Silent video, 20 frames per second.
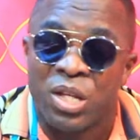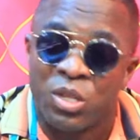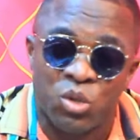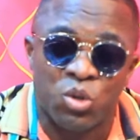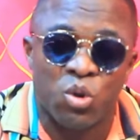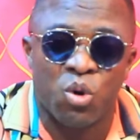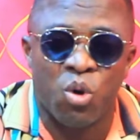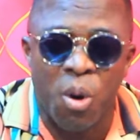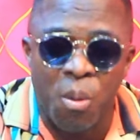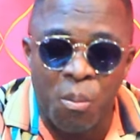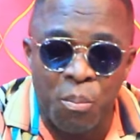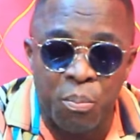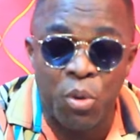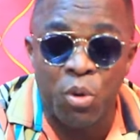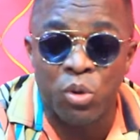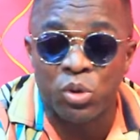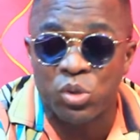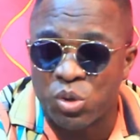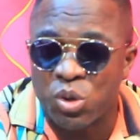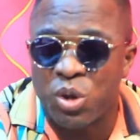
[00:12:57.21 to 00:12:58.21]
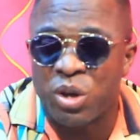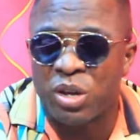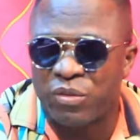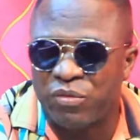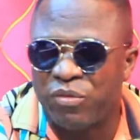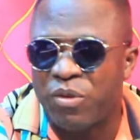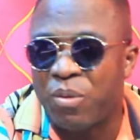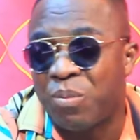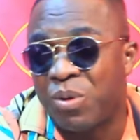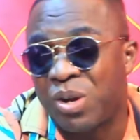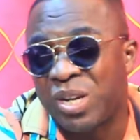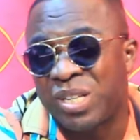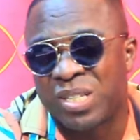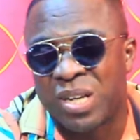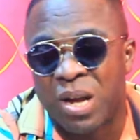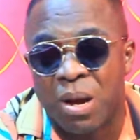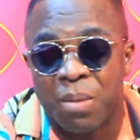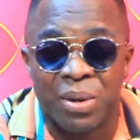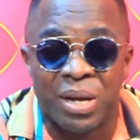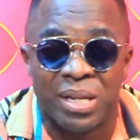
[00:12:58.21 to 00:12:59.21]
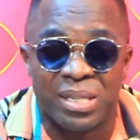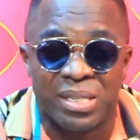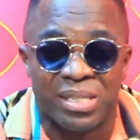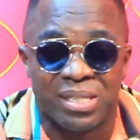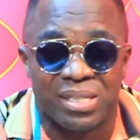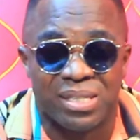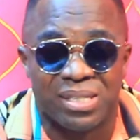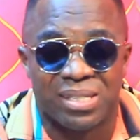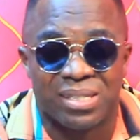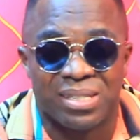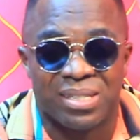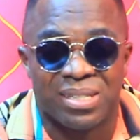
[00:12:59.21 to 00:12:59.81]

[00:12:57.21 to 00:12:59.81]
to compose songs for political parties.